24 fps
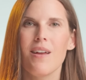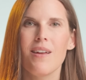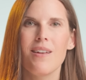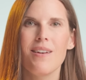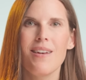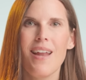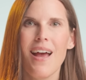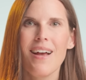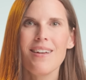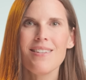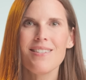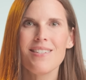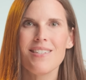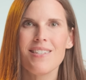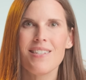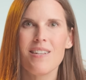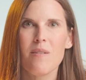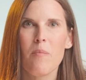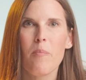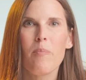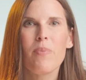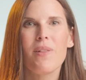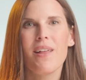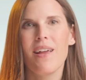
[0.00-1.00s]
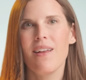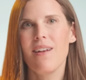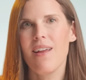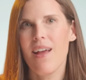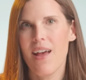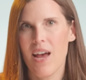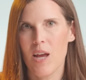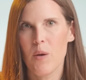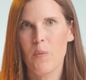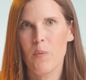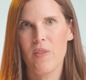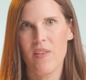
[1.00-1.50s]
Next, plan
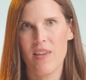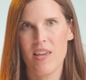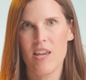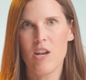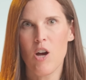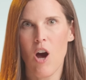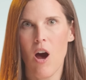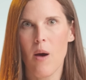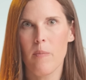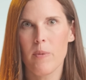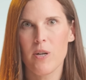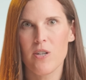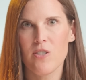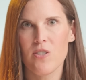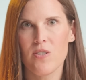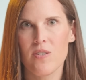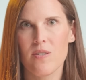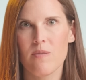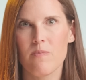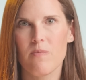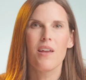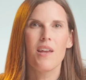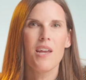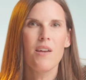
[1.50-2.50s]
ahead with e-commerce.